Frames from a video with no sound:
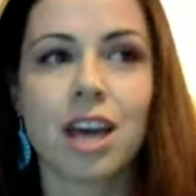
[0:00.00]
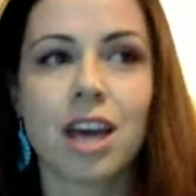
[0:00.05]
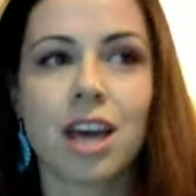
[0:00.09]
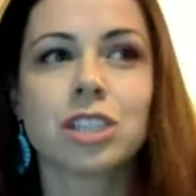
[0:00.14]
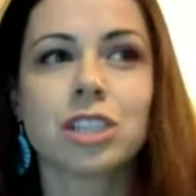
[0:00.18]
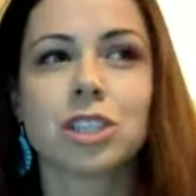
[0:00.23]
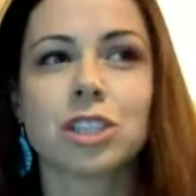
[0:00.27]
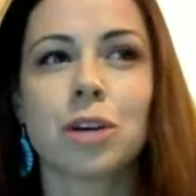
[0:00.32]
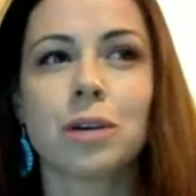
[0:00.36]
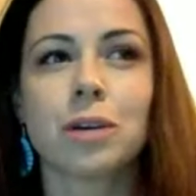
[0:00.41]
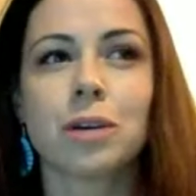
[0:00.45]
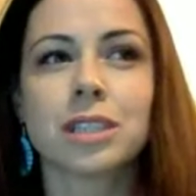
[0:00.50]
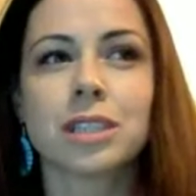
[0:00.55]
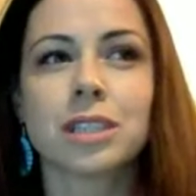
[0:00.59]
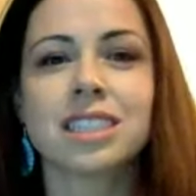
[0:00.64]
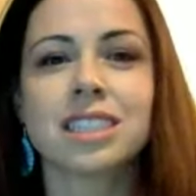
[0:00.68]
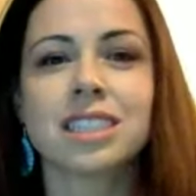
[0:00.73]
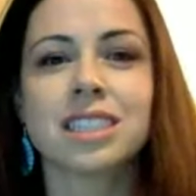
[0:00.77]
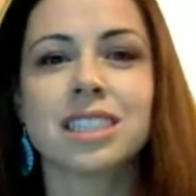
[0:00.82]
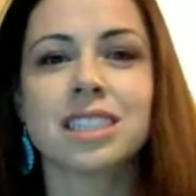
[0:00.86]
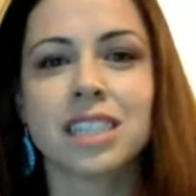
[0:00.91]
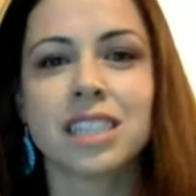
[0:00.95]
So it's
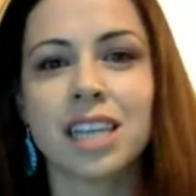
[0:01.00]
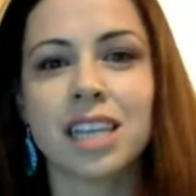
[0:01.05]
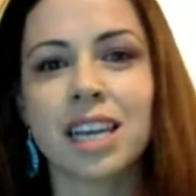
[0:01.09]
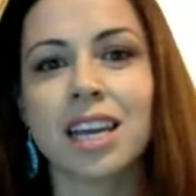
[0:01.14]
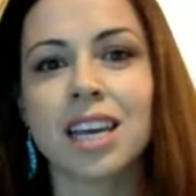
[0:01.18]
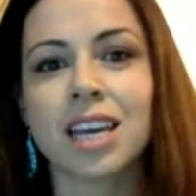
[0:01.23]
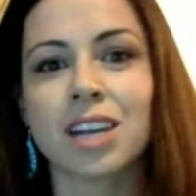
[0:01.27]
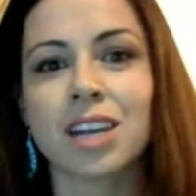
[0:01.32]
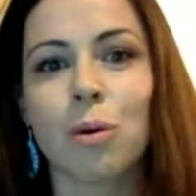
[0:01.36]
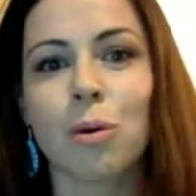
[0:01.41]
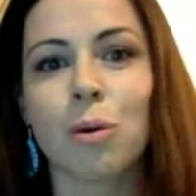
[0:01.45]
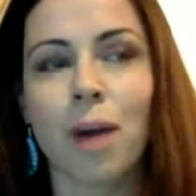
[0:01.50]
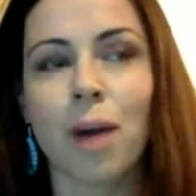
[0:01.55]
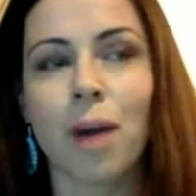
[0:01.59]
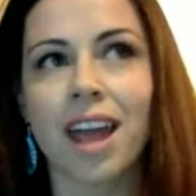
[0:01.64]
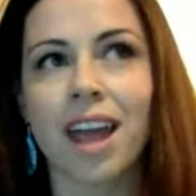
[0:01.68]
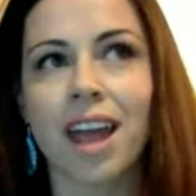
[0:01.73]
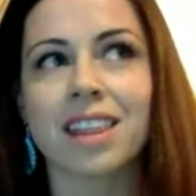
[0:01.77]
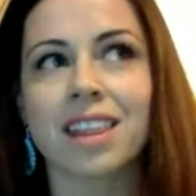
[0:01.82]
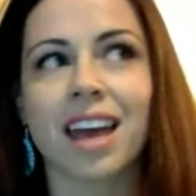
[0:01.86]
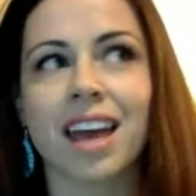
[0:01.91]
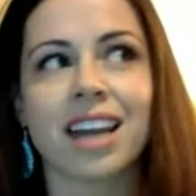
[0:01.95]
seeing in a
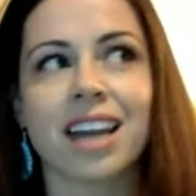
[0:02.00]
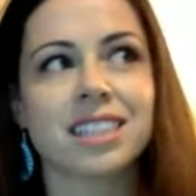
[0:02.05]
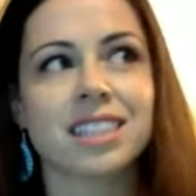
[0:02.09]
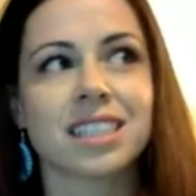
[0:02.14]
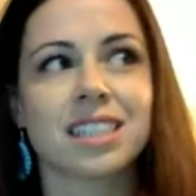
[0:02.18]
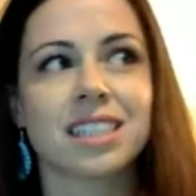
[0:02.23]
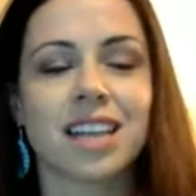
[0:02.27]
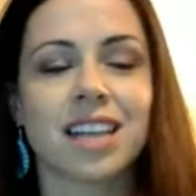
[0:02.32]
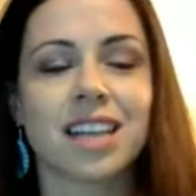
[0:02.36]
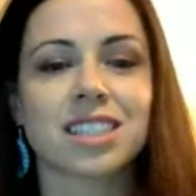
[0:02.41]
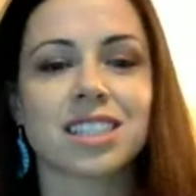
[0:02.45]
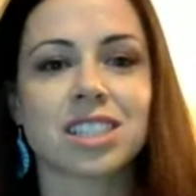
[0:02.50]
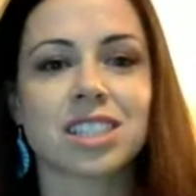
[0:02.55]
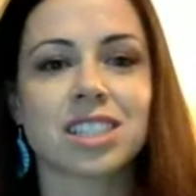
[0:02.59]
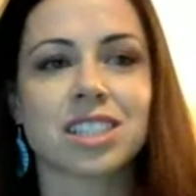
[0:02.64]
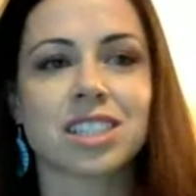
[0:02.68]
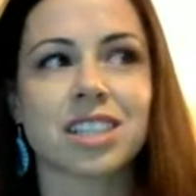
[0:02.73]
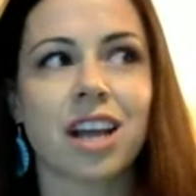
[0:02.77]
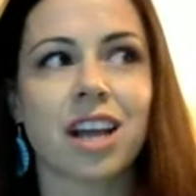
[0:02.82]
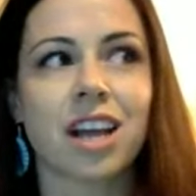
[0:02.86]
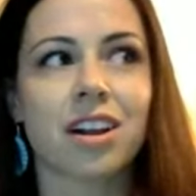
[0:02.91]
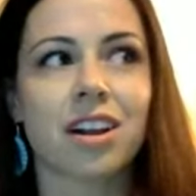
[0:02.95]
way that isn't
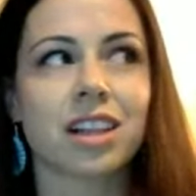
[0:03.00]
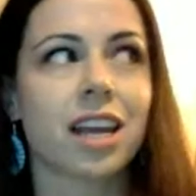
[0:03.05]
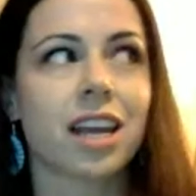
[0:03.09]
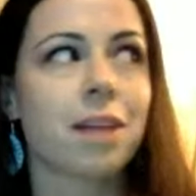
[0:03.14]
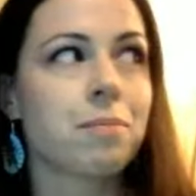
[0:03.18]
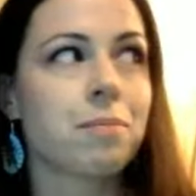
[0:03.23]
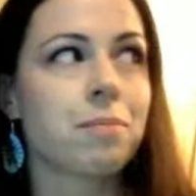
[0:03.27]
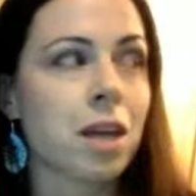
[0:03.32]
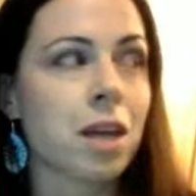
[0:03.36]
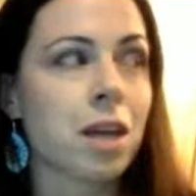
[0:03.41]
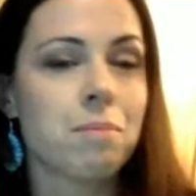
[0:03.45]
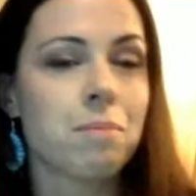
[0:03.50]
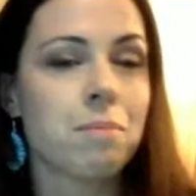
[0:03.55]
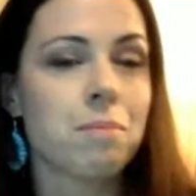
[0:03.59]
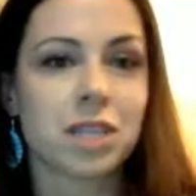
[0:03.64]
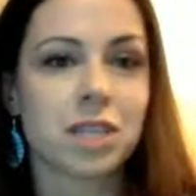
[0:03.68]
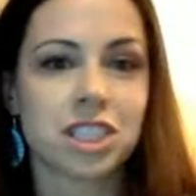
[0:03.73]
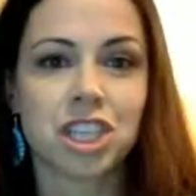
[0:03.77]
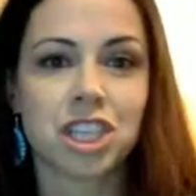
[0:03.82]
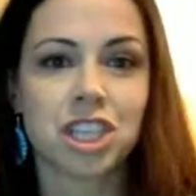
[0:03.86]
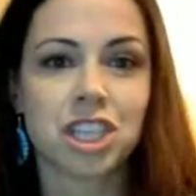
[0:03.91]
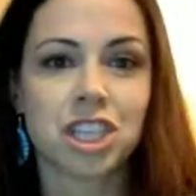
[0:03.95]
necessarily
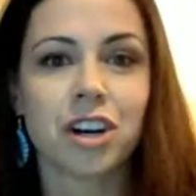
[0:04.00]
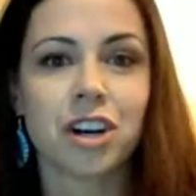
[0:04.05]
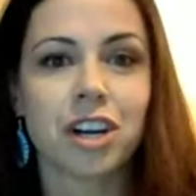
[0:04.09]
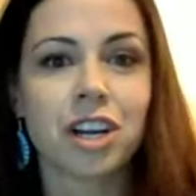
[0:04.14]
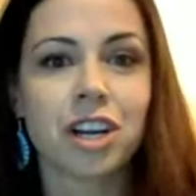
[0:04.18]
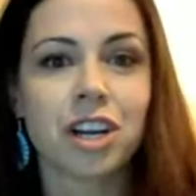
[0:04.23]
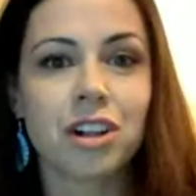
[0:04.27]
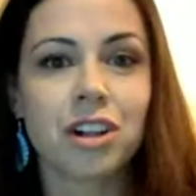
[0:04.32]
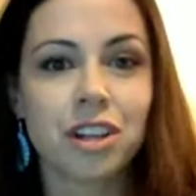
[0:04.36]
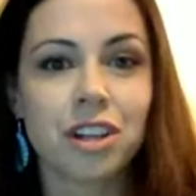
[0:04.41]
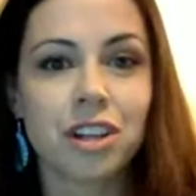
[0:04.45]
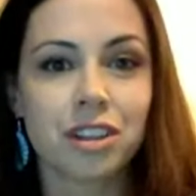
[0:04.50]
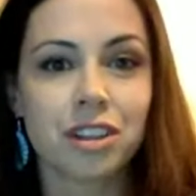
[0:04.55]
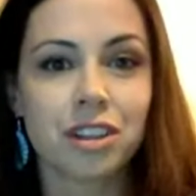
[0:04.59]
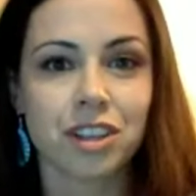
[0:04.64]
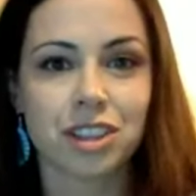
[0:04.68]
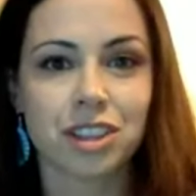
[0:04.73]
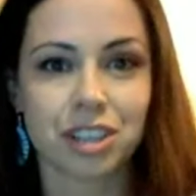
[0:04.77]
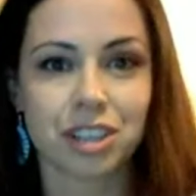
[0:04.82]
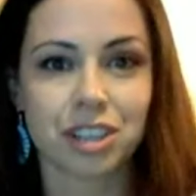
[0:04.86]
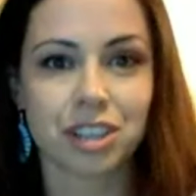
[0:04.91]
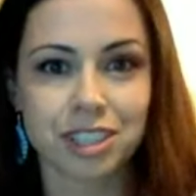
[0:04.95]
material on
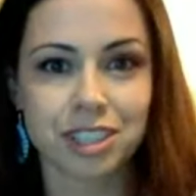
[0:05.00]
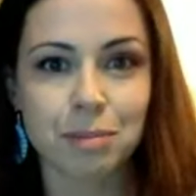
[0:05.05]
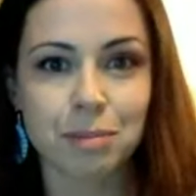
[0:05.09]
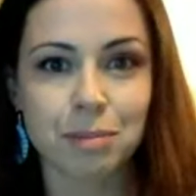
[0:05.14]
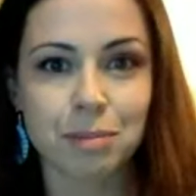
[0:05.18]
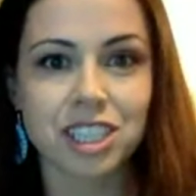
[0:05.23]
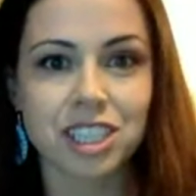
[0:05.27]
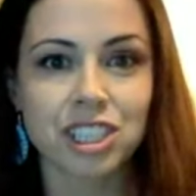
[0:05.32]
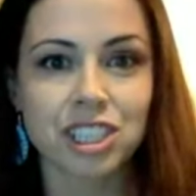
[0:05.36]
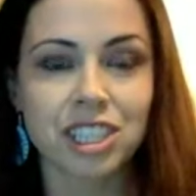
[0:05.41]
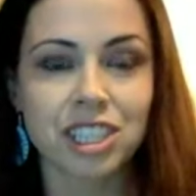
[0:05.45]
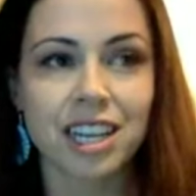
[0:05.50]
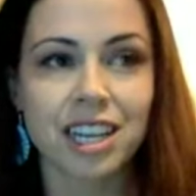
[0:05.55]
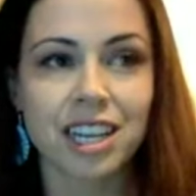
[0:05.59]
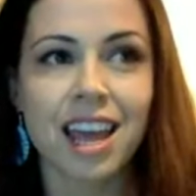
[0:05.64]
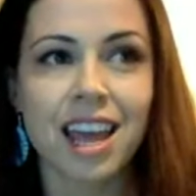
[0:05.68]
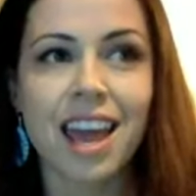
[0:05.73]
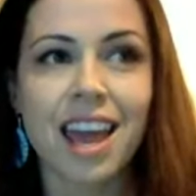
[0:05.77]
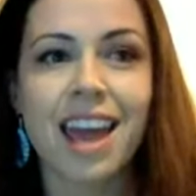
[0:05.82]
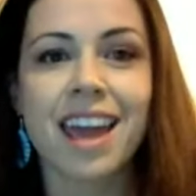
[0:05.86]
the third dimension.